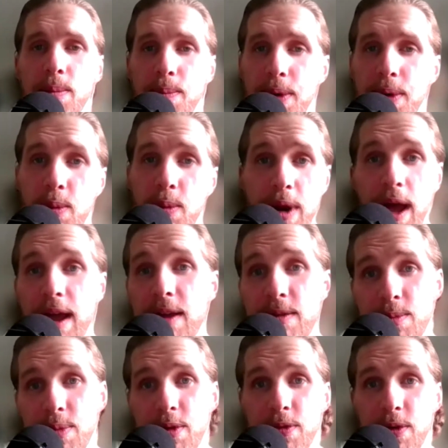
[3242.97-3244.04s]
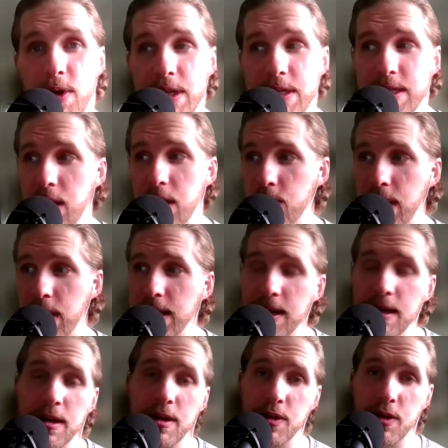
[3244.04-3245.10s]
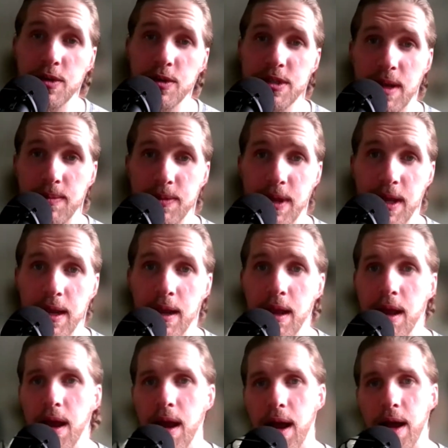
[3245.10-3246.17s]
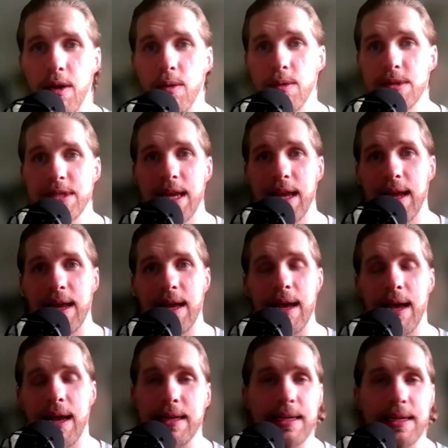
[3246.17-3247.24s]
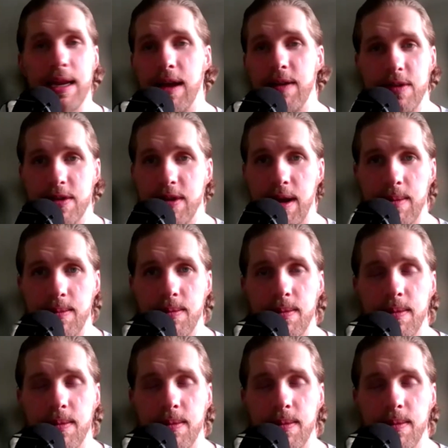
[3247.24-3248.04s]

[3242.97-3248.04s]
But what I even prefer to say when I didn't do something, I mm-hmm. don't say I didn't have the time.